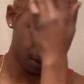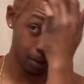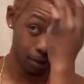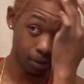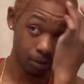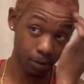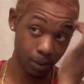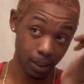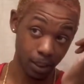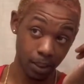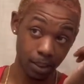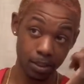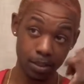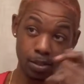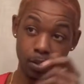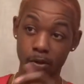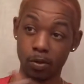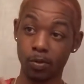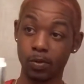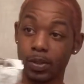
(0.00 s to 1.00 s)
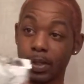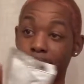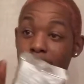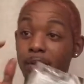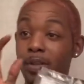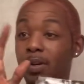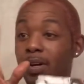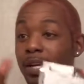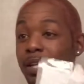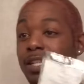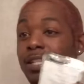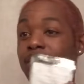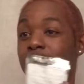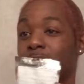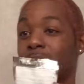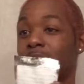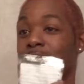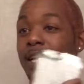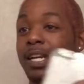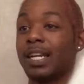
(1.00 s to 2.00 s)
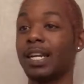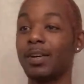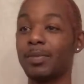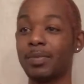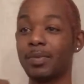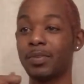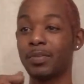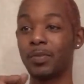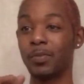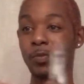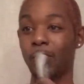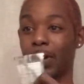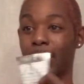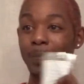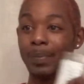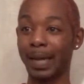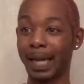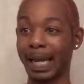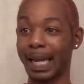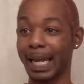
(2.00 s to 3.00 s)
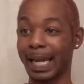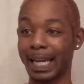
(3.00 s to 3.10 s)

Okay, so let me go ahead and do that, and I'll be right back.